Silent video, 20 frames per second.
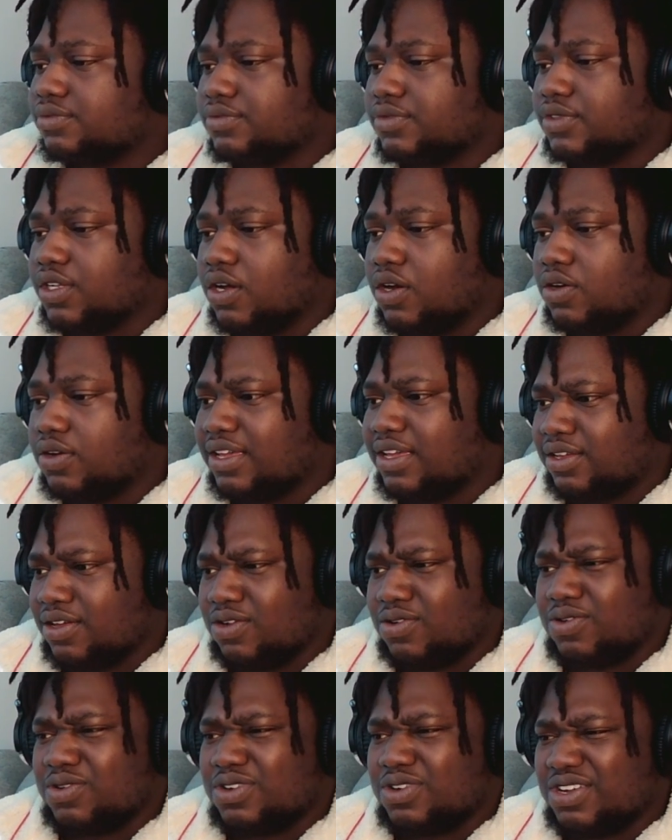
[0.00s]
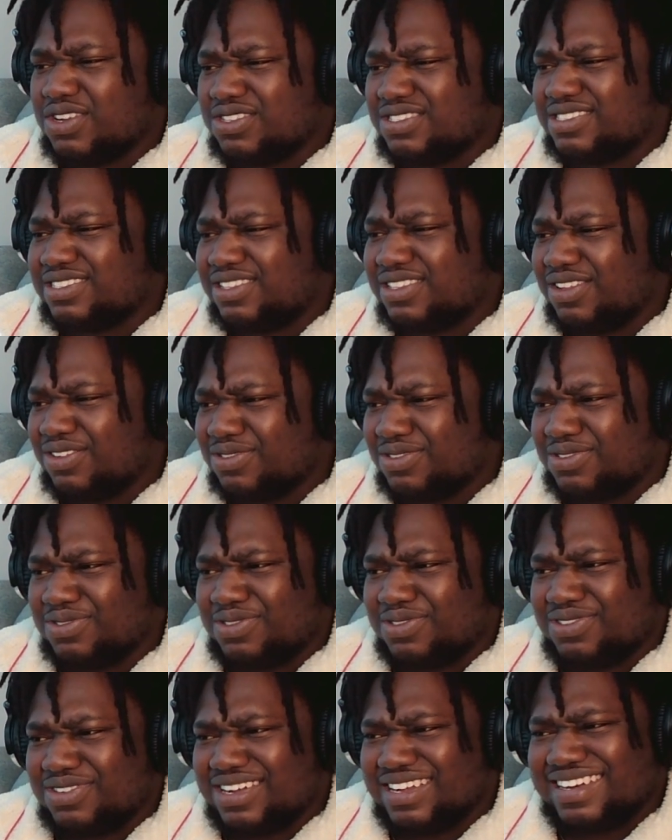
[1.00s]
Yo, good.
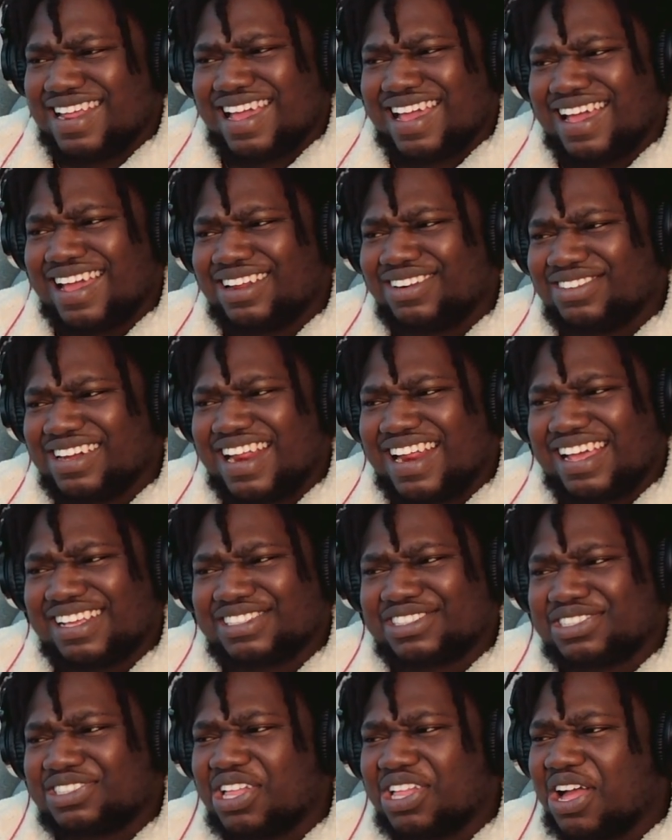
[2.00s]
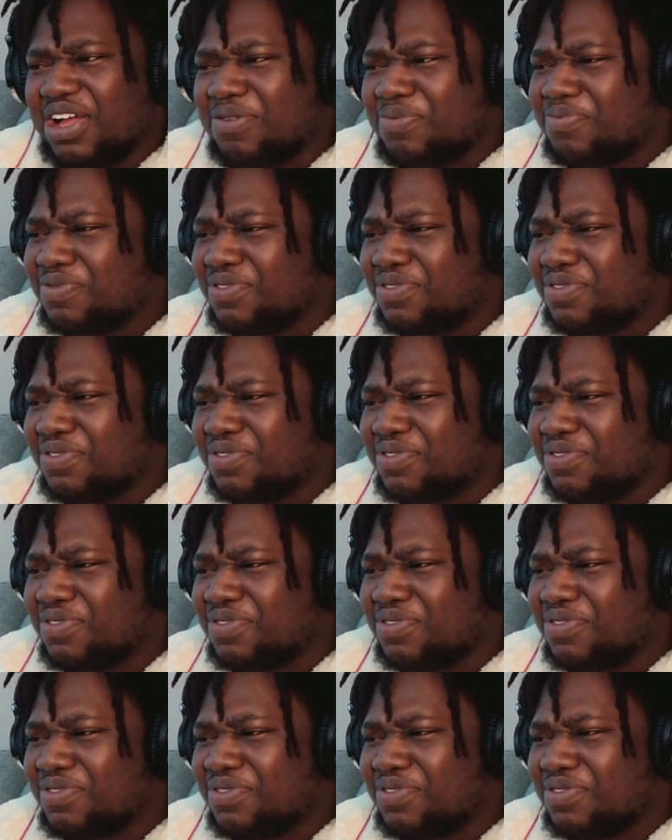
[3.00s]
Ooh, look at that. Look at that stuff.